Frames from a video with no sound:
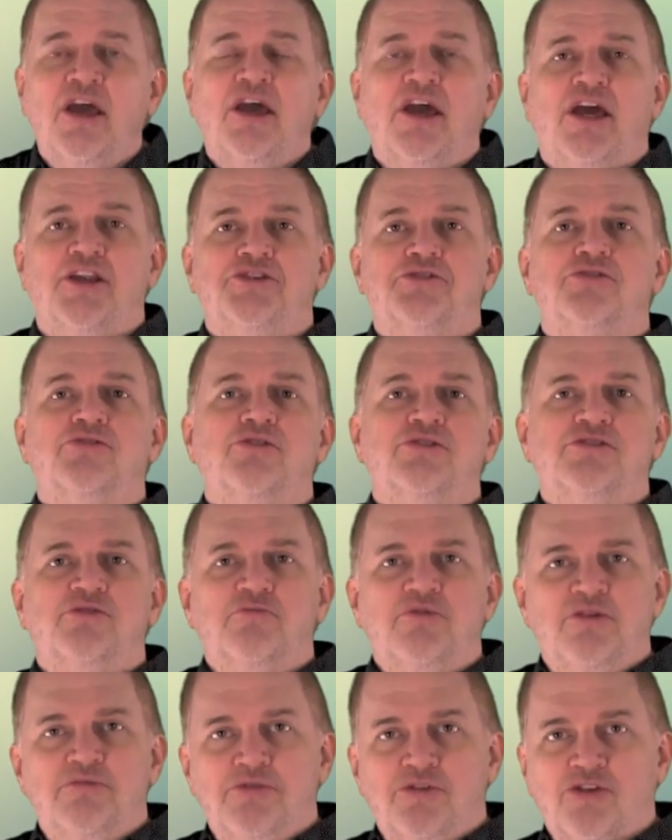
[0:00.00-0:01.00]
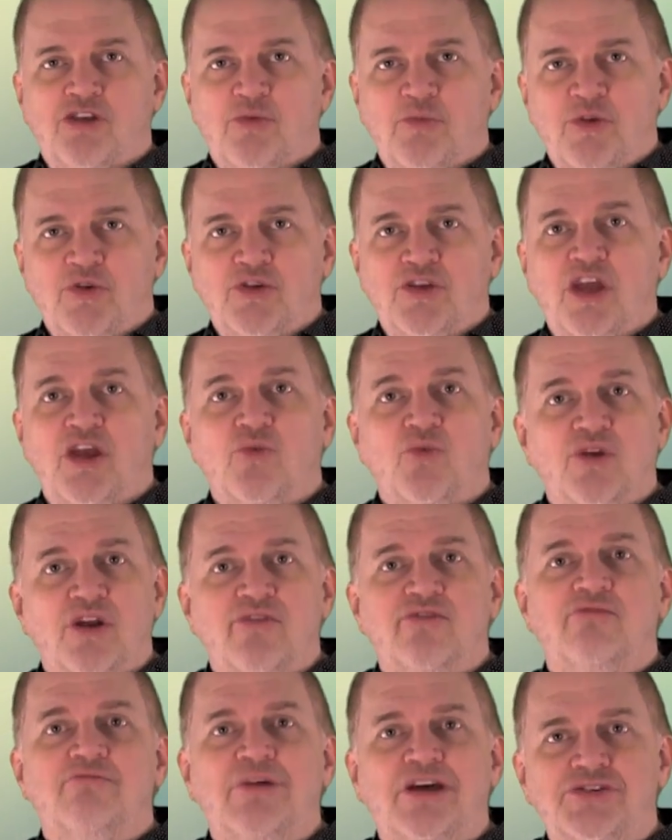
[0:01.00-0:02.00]
and you're going to be able to communicate
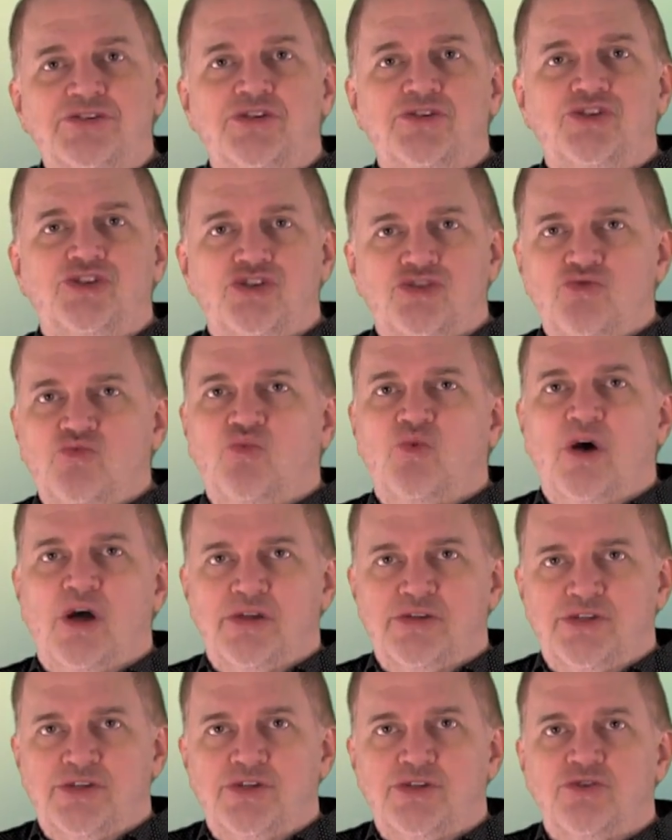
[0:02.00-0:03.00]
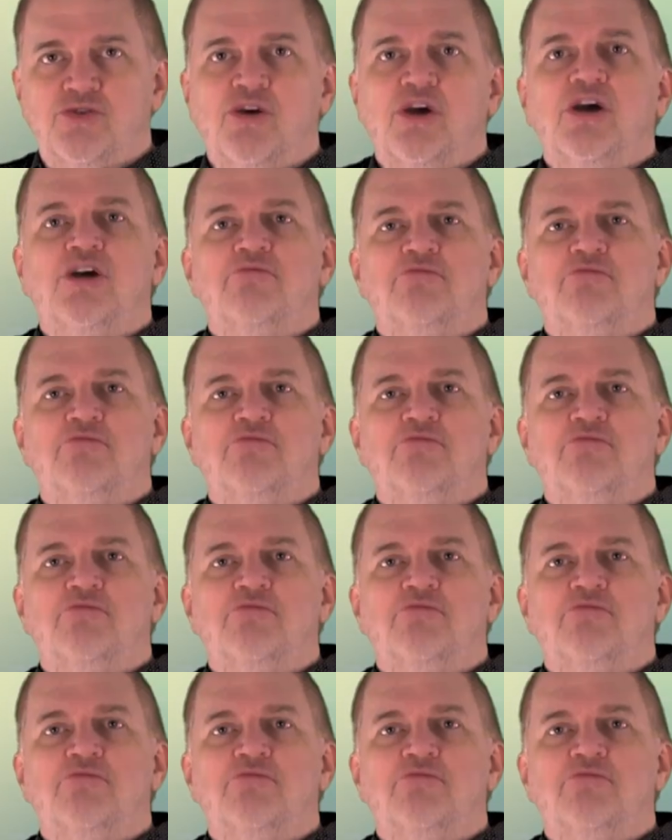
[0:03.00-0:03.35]
whatever message you want to do